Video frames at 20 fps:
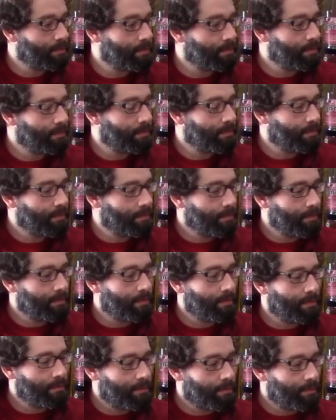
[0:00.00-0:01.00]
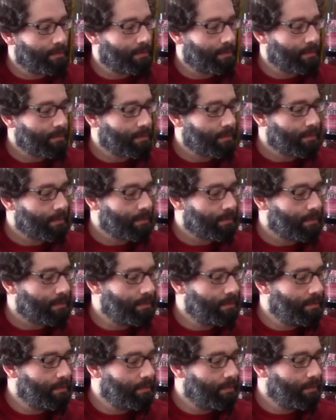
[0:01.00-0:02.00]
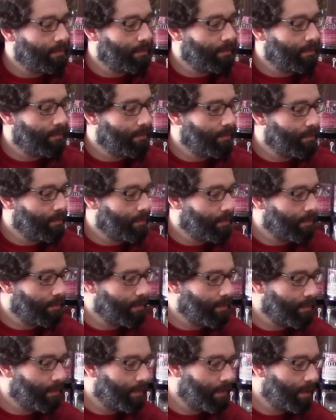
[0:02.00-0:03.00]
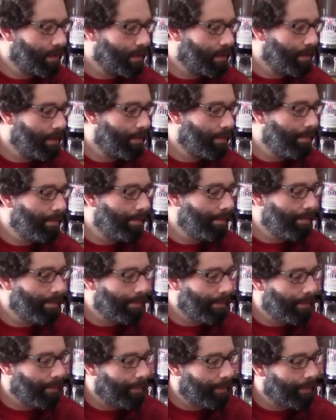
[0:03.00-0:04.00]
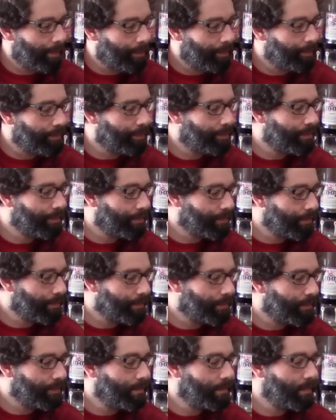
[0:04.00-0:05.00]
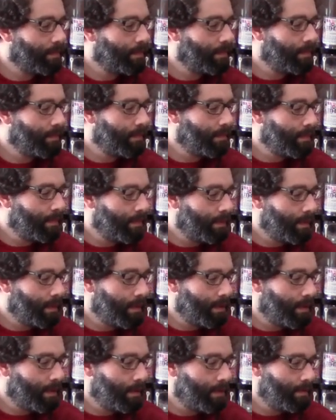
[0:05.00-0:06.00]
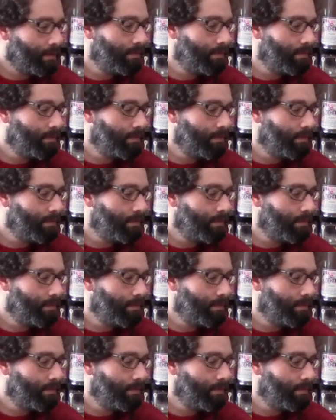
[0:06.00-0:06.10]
[no speech]